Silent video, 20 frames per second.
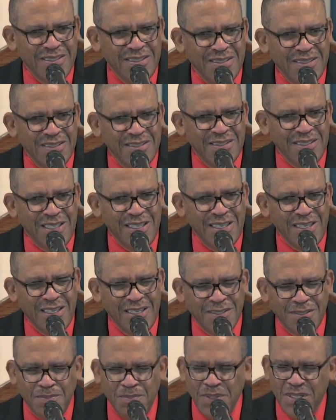that
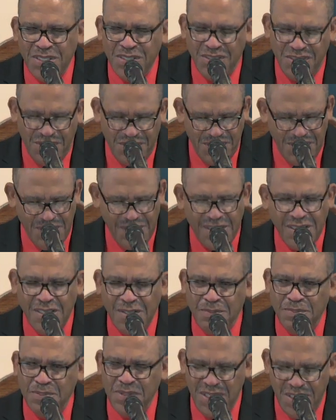has been shut
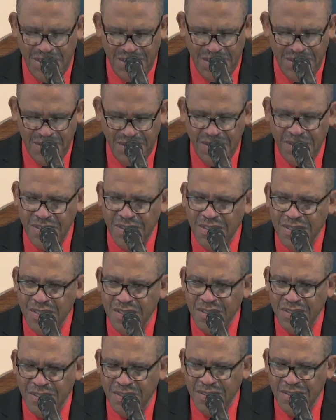up in
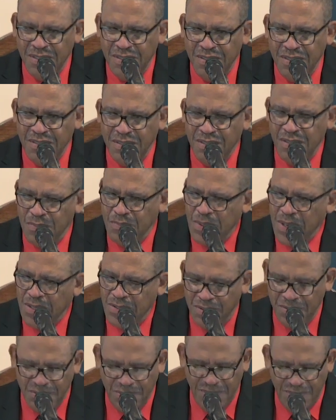your
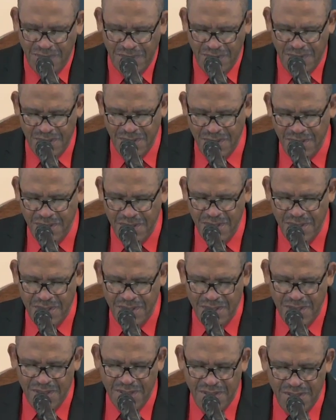bones
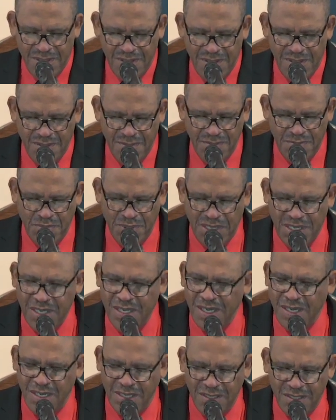
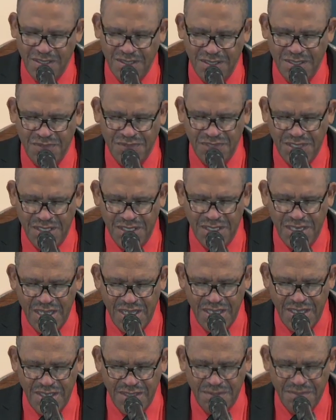because of the
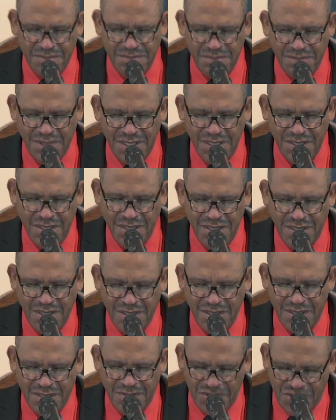name
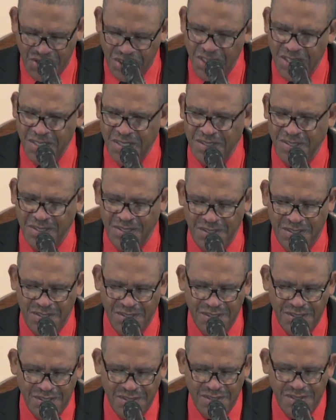of
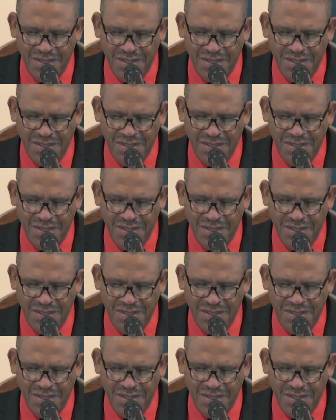Jesus.